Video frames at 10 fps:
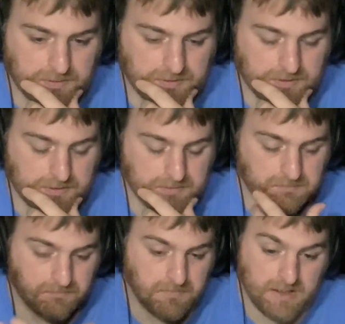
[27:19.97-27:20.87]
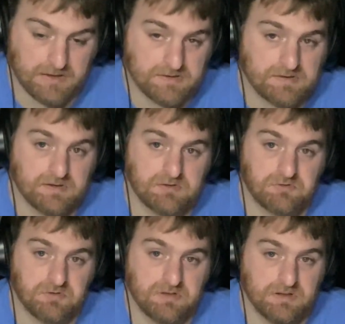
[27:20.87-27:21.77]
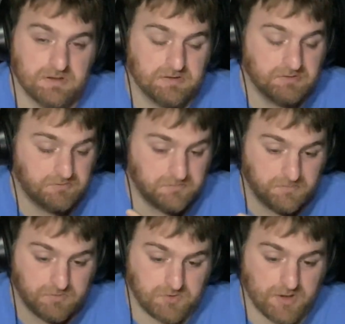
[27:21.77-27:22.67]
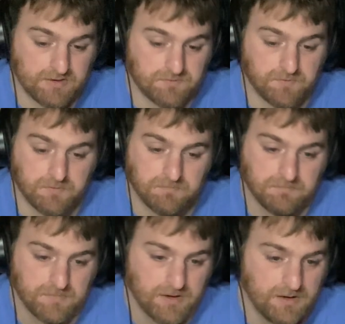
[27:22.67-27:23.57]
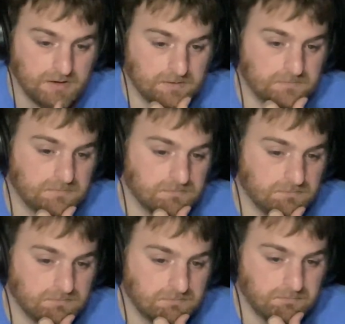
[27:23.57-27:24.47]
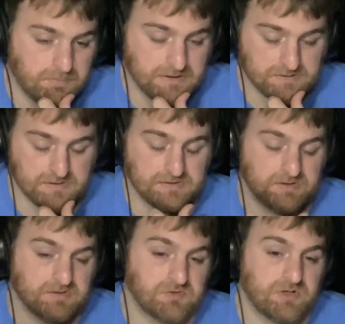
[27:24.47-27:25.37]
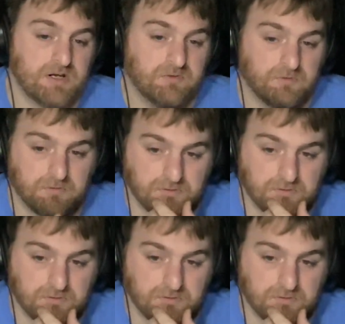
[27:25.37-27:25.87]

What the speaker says: the maintenance industry is stressful. Businesses in general,